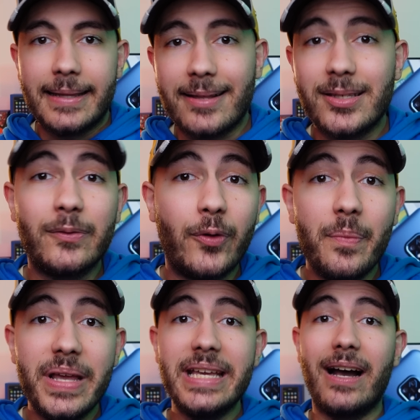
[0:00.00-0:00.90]
That's it
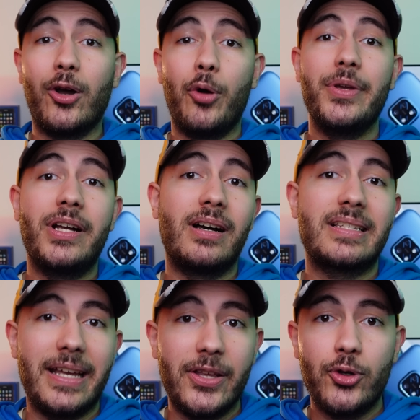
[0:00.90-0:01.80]
from me. I hope you
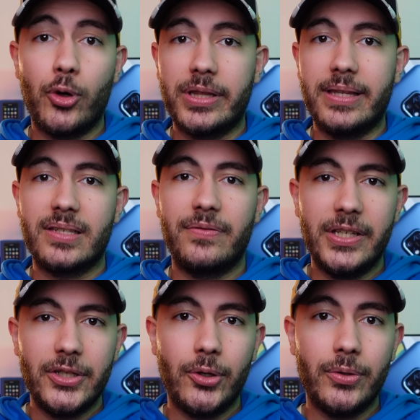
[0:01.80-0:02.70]
guys enjoyed this
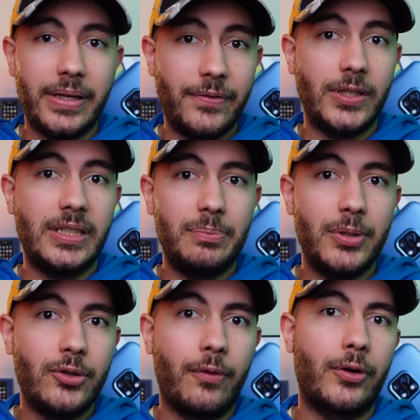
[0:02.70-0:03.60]
video. If you did,
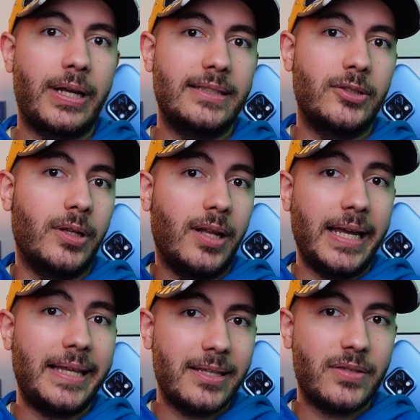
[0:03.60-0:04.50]
please don't forget to
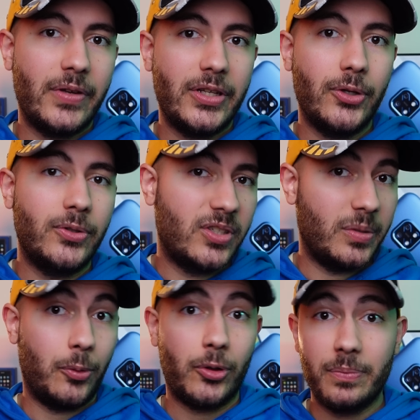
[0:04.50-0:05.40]
like this video to
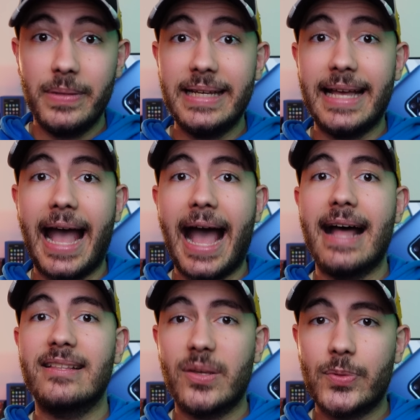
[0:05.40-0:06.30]
support me
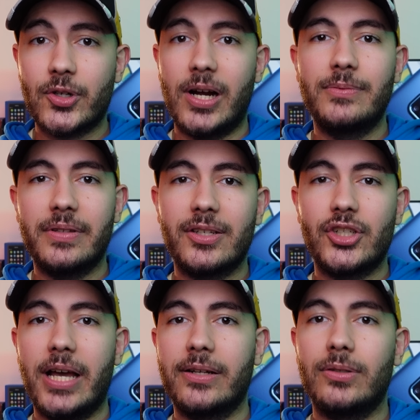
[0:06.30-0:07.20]
and subscribe to the
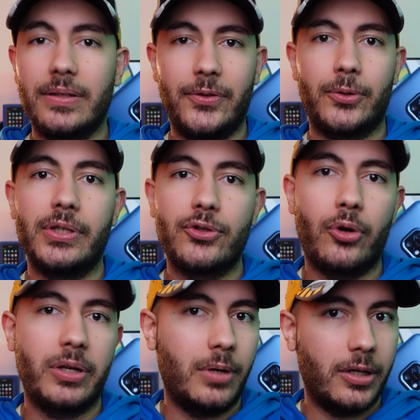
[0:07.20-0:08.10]
channel if you're
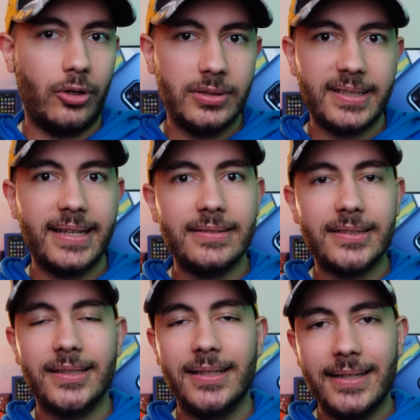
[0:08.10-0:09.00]
enjoying my
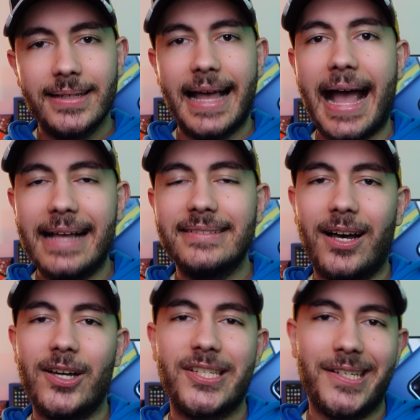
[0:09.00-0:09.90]
content. And
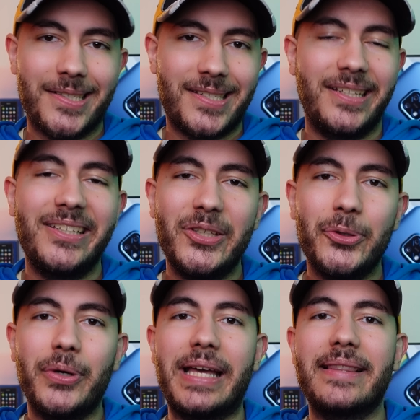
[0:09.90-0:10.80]
I shall see
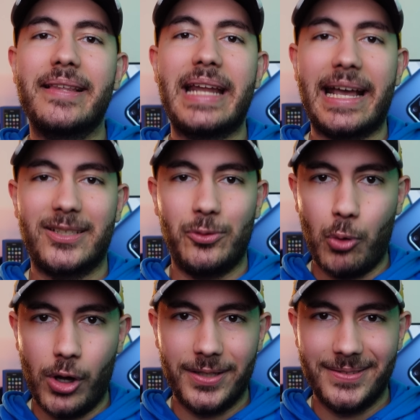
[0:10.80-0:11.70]
you in the next
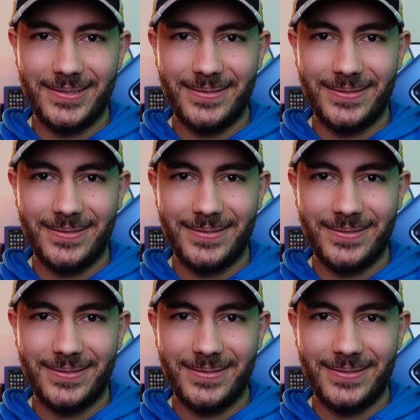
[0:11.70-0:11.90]
one.